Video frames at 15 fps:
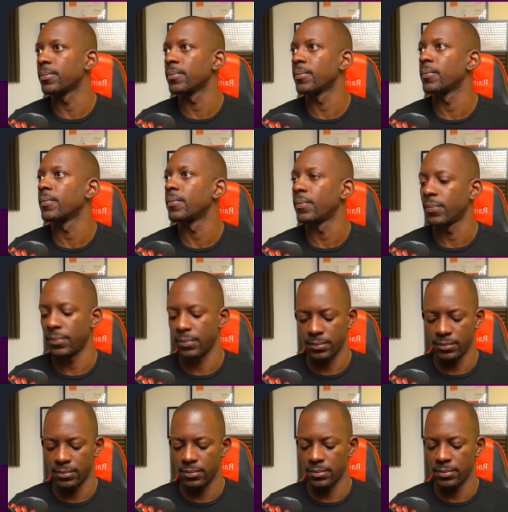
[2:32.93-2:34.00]

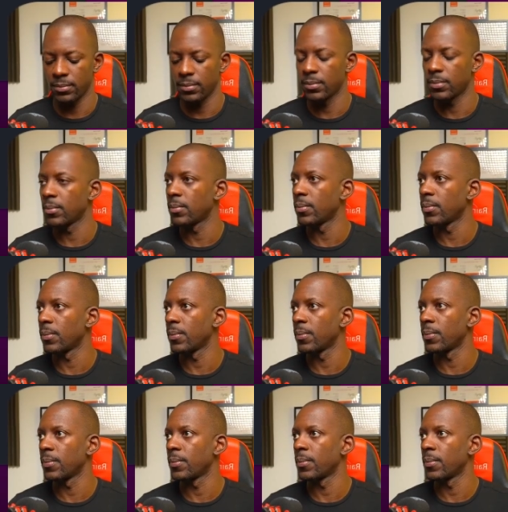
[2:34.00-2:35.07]

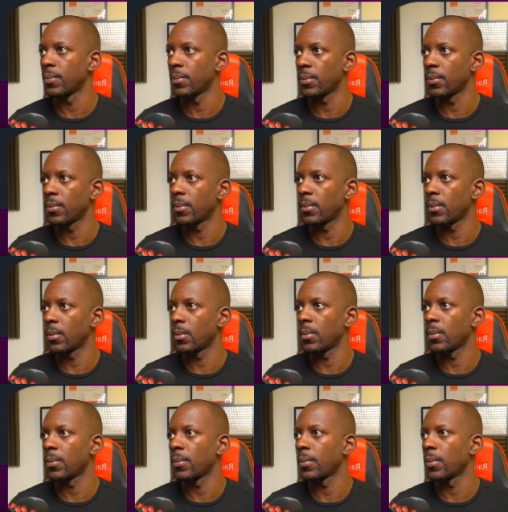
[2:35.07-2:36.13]

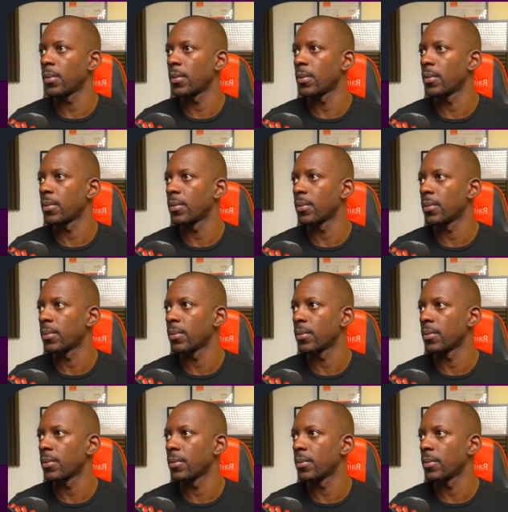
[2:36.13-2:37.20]

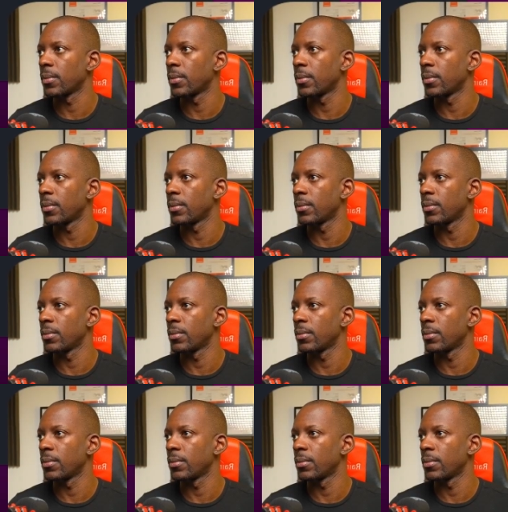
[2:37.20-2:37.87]
[no speech]